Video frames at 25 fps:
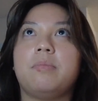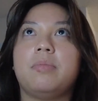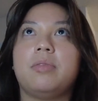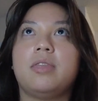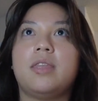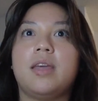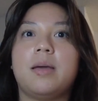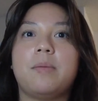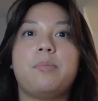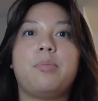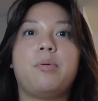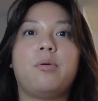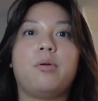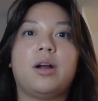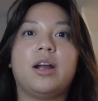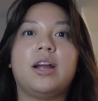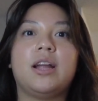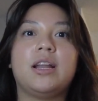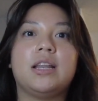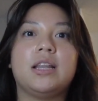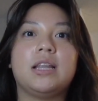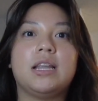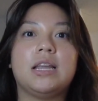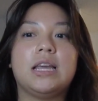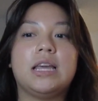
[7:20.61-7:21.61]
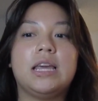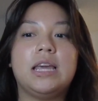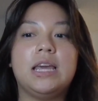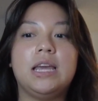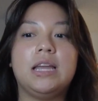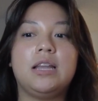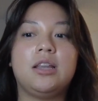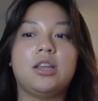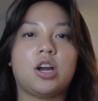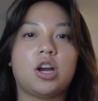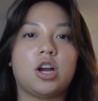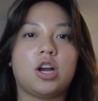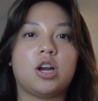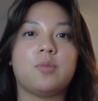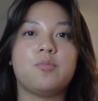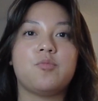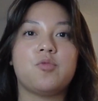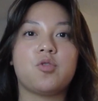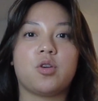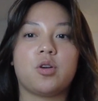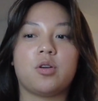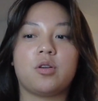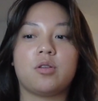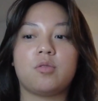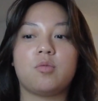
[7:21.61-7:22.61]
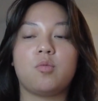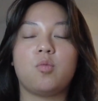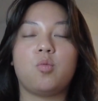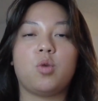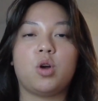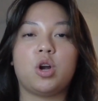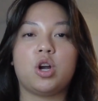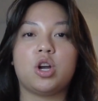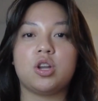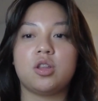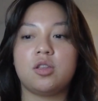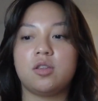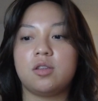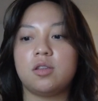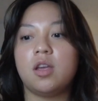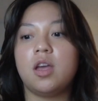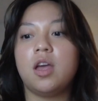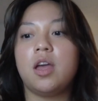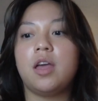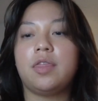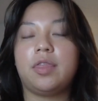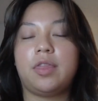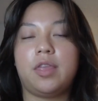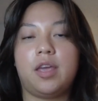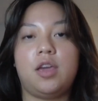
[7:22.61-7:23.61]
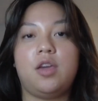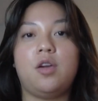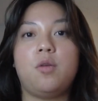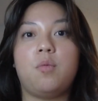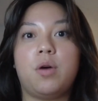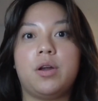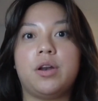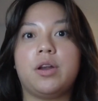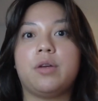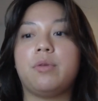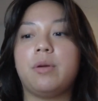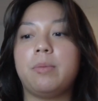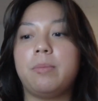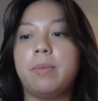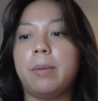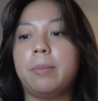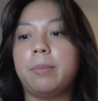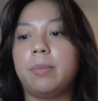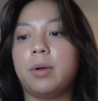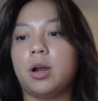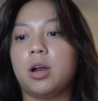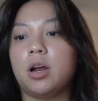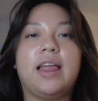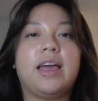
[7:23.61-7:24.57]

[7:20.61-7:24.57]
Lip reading: The important key terms or words that you want to remember.